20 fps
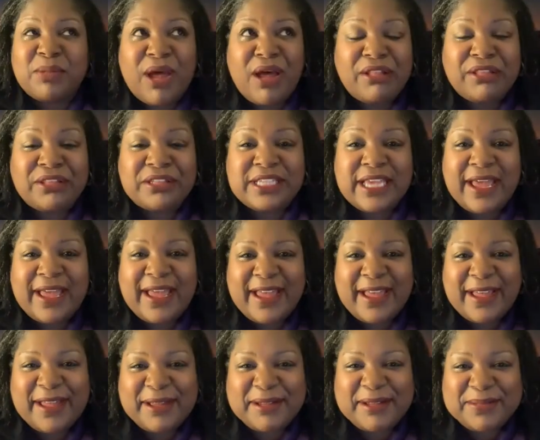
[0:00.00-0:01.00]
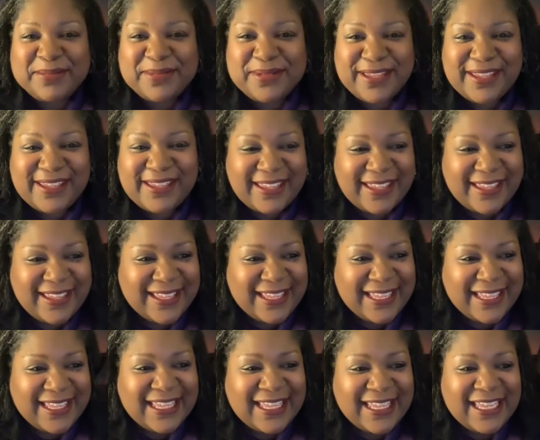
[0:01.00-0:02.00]
all the time.
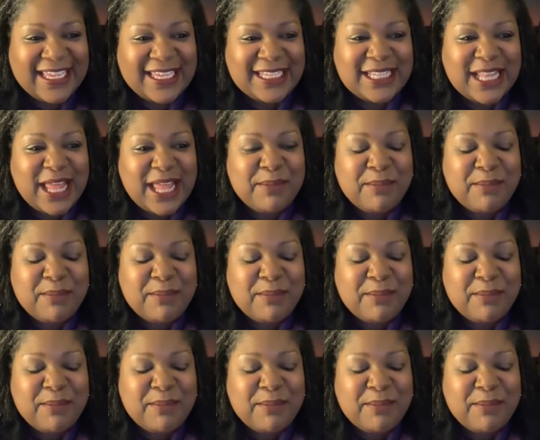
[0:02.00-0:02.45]
He's like,